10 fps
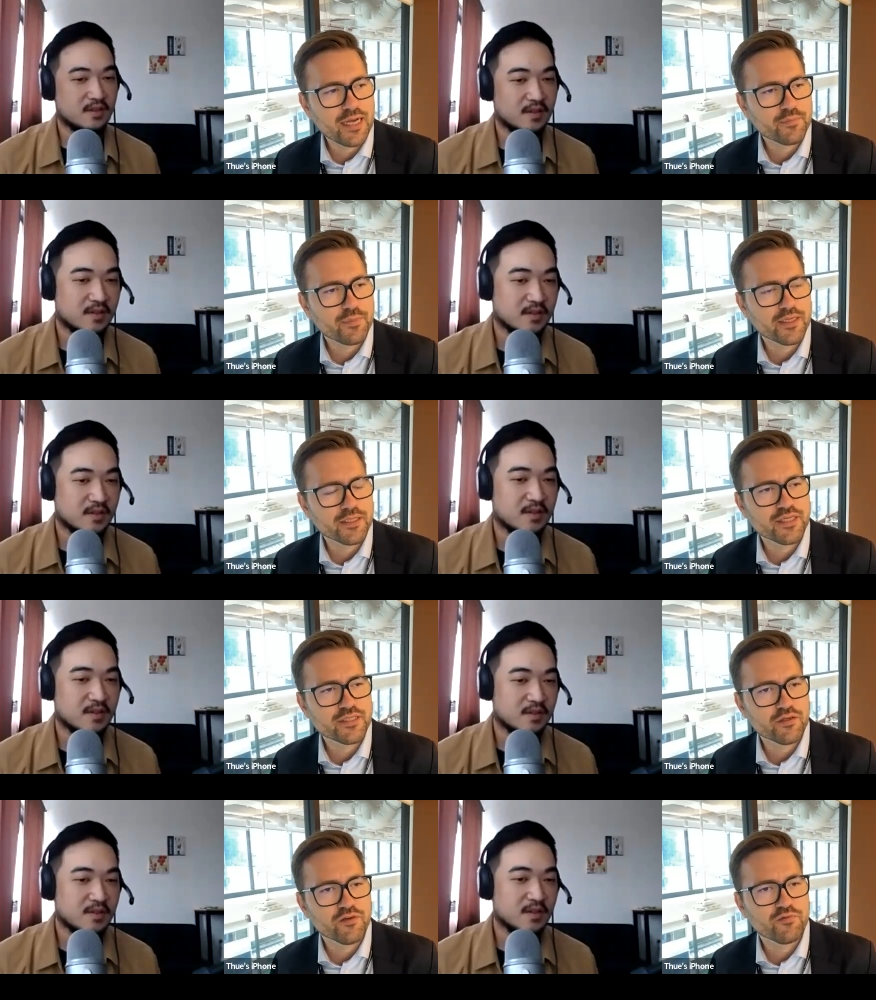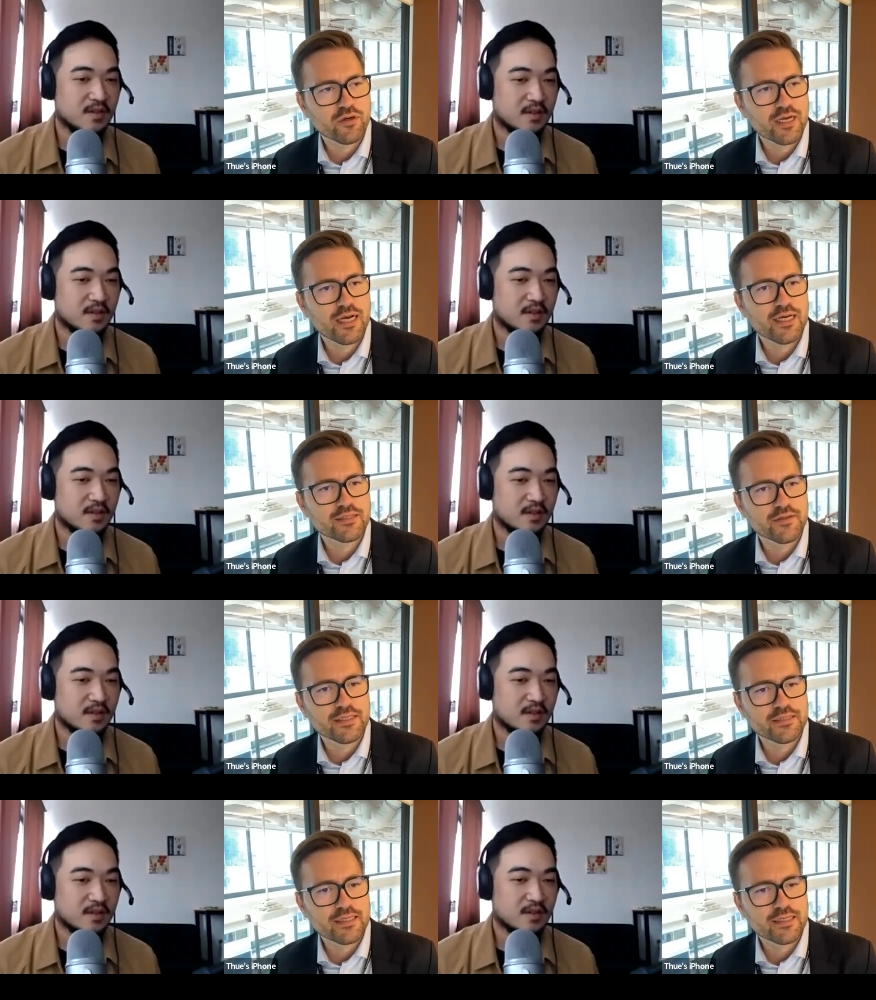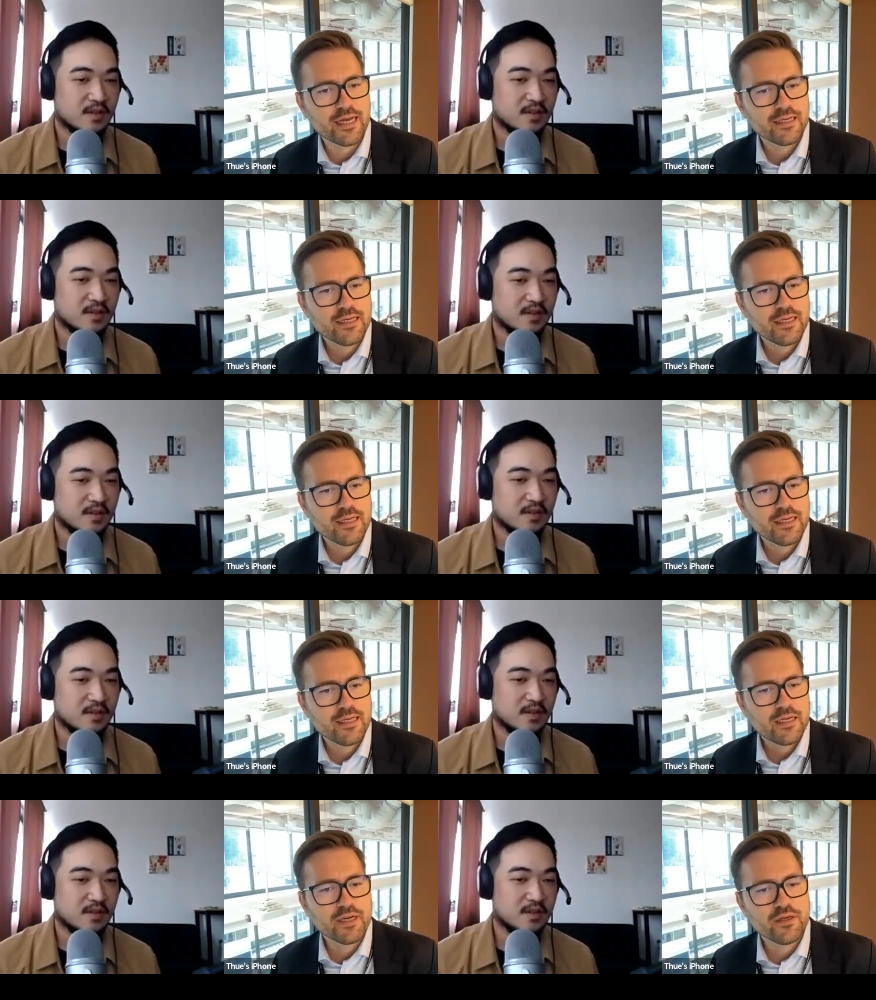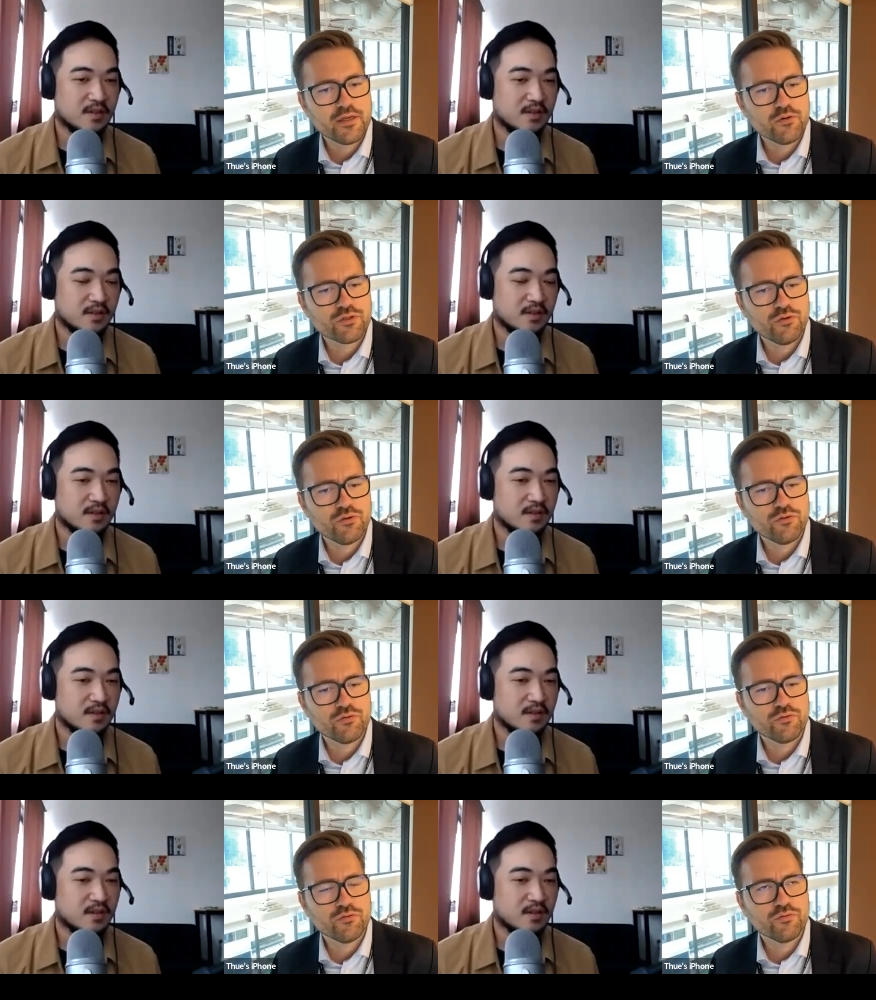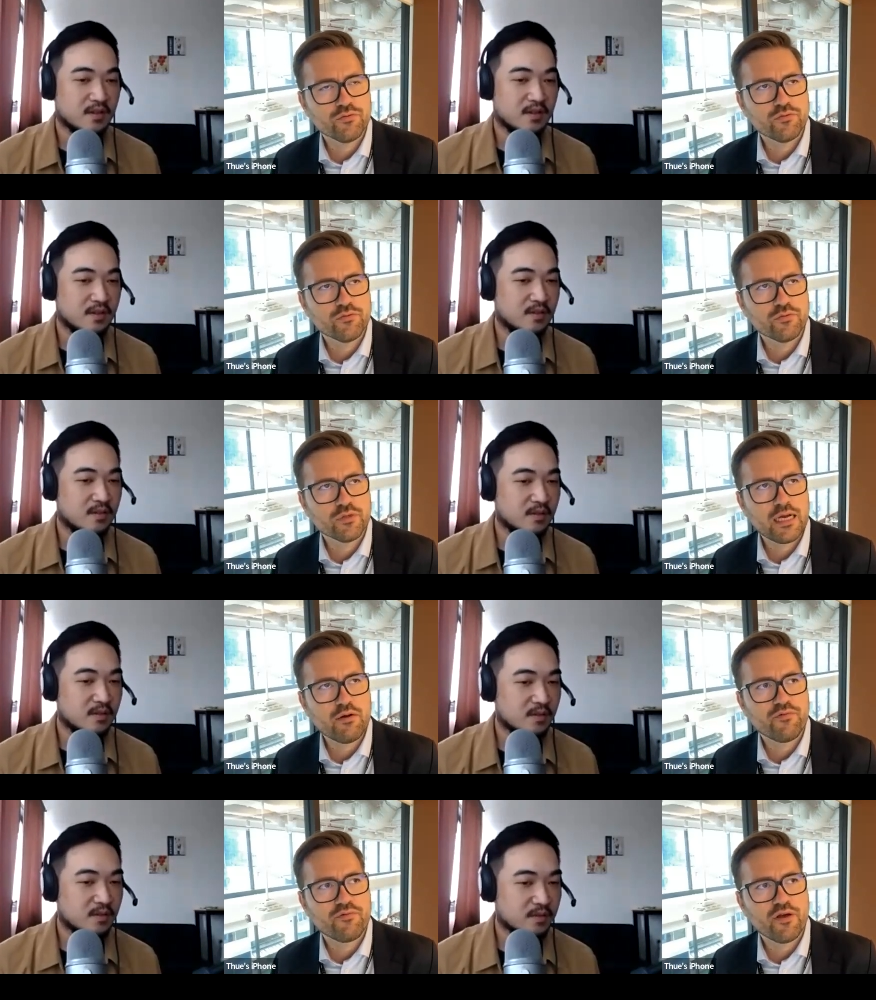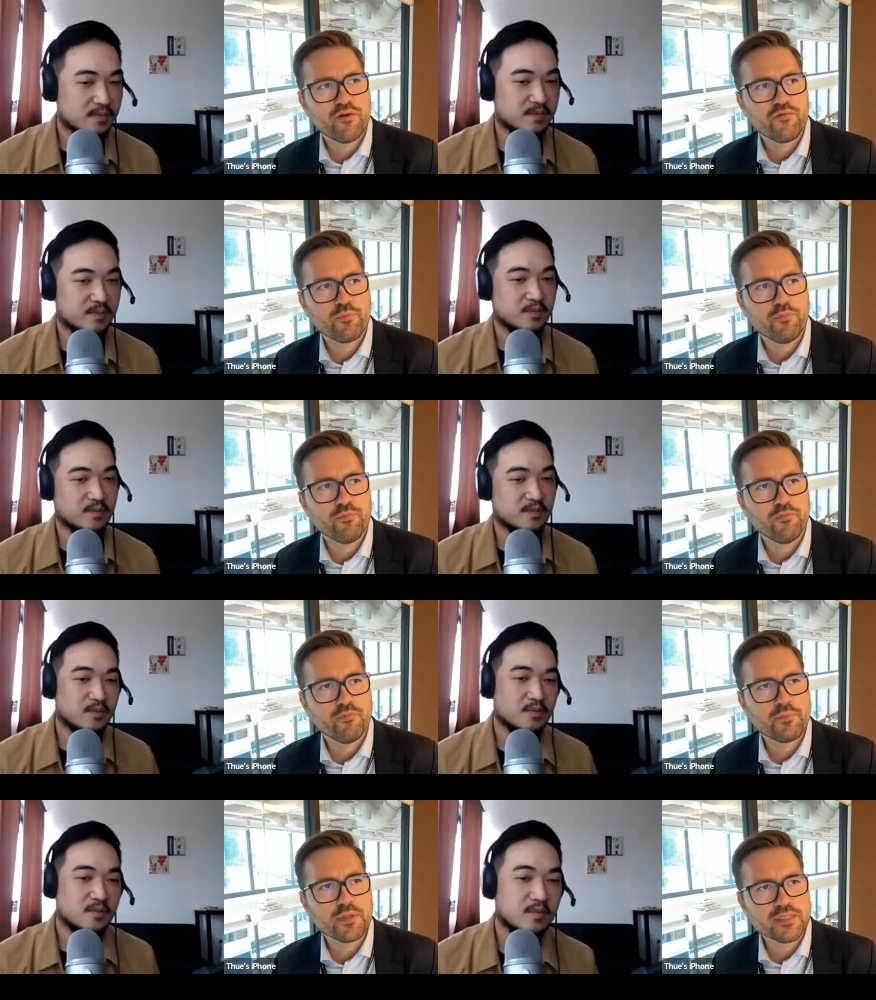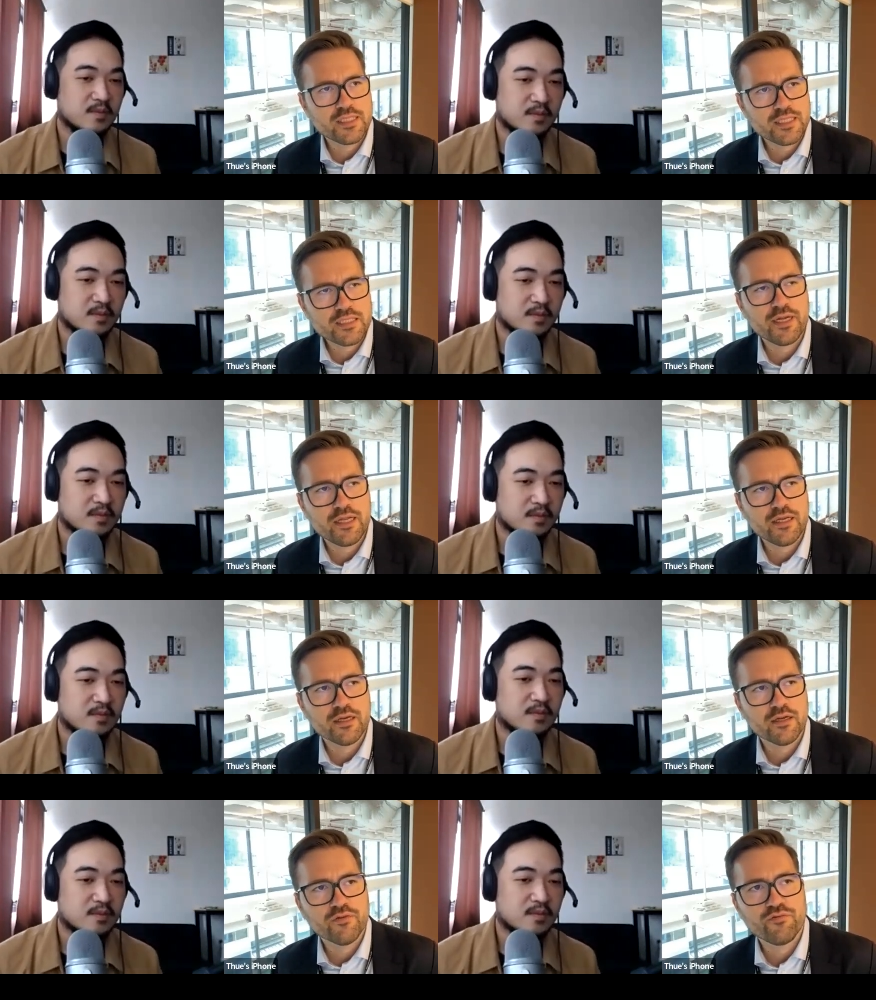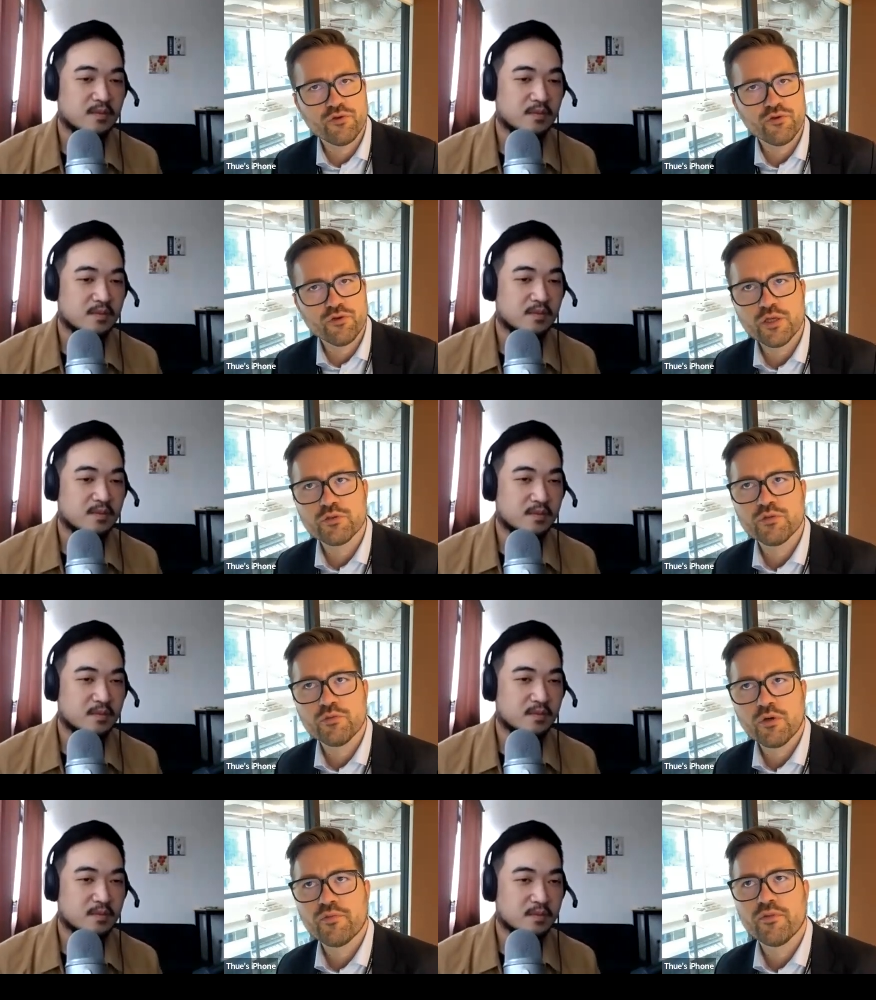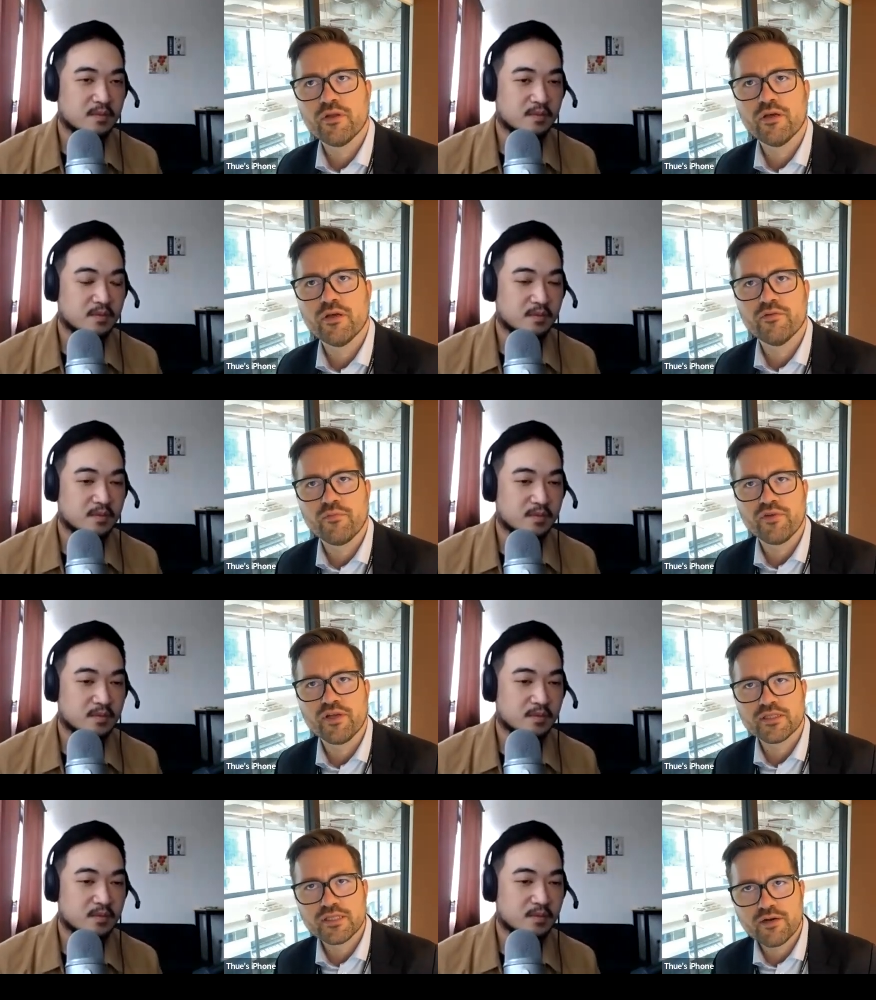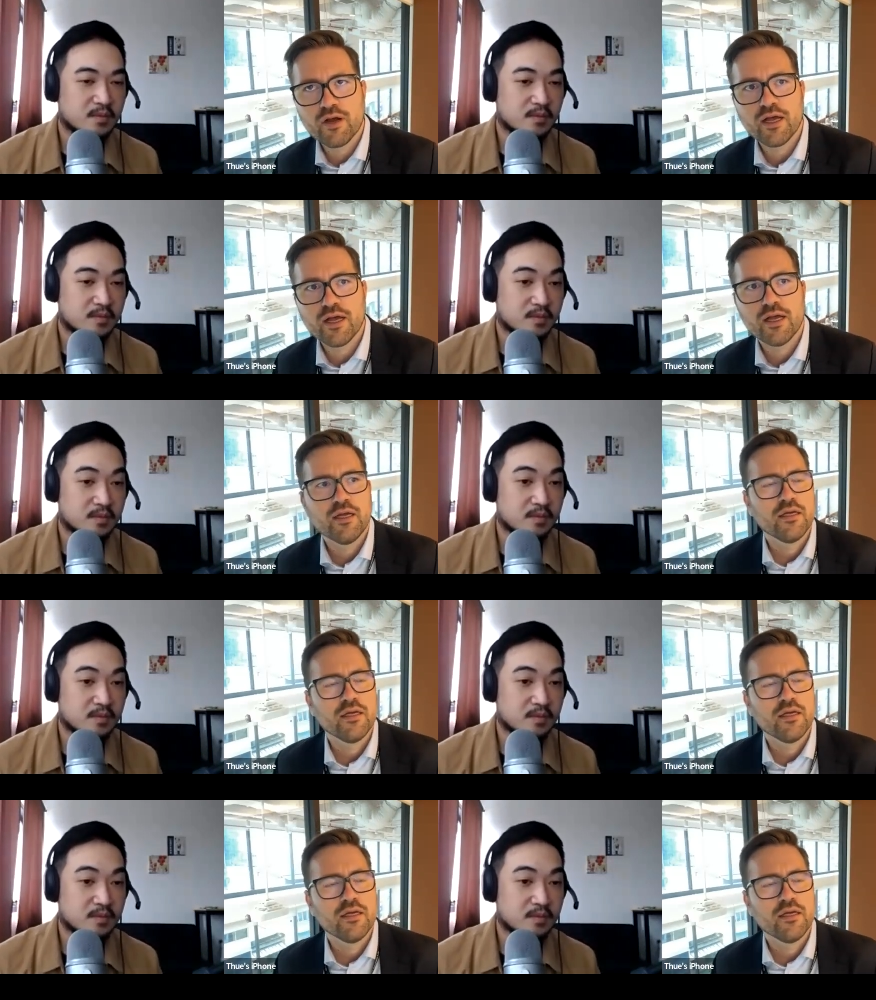Speaker 1: track penetration of podcasts and things like that. But I think also now I've, I've been participating in a few. There was one from the from the etc.